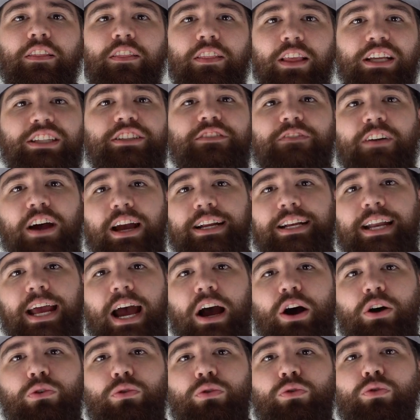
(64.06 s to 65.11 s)
Let's find
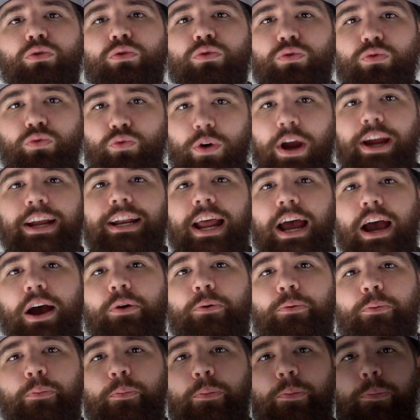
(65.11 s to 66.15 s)
out right now.